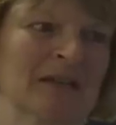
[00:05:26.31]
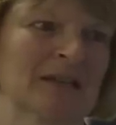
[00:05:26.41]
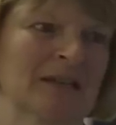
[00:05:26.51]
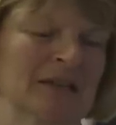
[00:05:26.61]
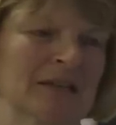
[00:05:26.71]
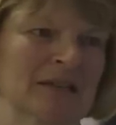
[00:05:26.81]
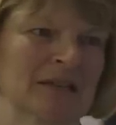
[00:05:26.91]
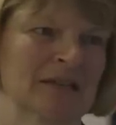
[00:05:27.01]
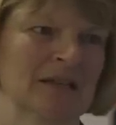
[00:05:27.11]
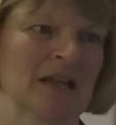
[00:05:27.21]
My aim
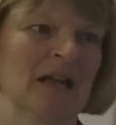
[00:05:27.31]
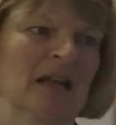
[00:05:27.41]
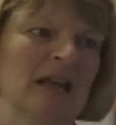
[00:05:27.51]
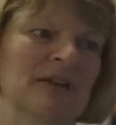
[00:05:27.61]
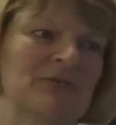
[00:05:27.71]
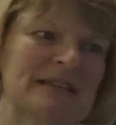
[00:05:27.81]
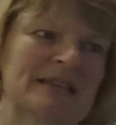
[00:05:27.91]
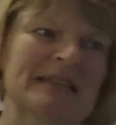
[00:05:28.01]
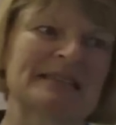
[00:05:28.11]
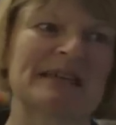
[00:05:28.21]
is
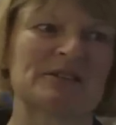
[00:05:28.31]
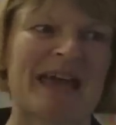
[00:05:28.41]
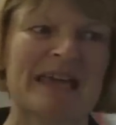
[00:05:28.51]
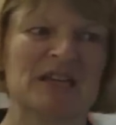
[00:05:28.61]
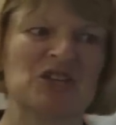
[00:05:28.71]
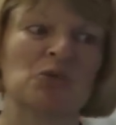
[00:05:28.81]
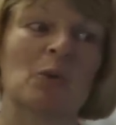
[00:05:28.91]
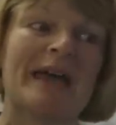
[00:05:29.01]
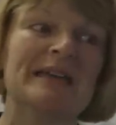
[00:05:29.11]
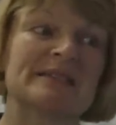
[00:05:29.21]
to be able to do single leg
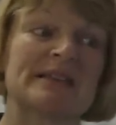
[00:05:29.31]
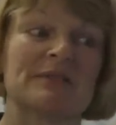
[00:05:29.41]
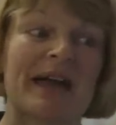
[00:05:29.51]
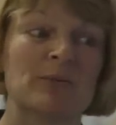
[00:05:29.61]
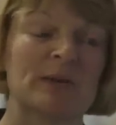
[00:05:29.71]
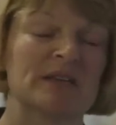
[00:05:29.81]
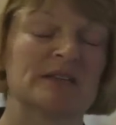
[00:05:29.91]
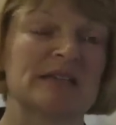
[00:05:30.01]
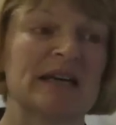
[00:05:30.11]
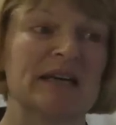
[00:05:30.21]
squats.
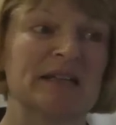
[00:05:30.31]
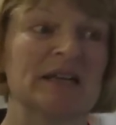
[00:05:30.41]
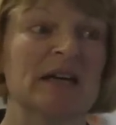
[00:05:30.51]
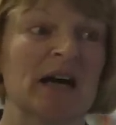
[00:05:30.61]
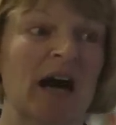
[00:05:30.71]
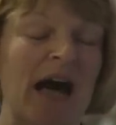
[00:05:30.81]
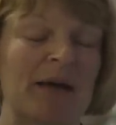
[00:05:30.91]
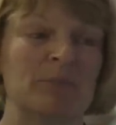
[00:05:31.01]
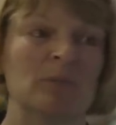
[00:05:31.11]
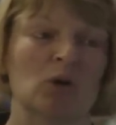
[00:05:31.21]
So if I can do some good
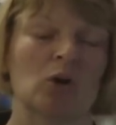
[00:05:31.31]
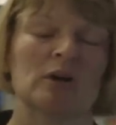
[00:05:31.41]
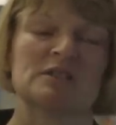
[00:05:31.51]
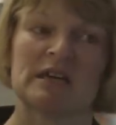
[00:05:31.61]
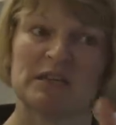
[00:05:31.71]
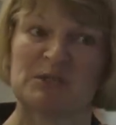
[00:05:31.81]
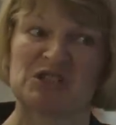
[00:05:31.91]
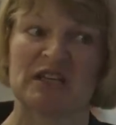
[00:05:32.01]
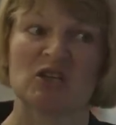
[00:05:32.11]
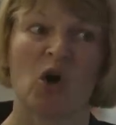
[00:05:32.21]
single leg squats, two or
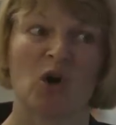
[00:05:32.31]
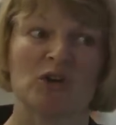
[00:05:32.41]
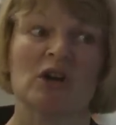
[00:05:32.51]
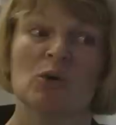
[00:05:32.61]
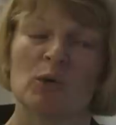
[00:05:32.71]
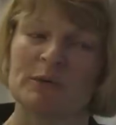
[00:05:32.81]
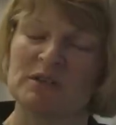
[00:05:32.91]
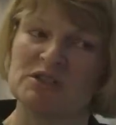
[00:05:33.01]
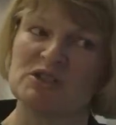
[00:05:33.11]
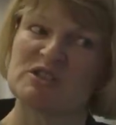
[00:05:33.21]
three in good form, I
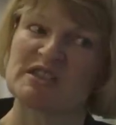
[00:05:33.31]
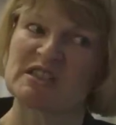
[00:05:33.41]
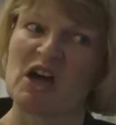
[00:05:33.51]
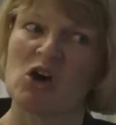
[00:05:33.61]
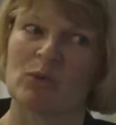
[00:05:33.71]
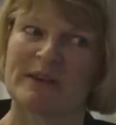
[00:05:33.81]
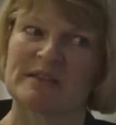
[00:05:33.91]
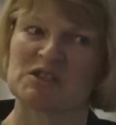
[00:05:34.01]
think we've achieved something.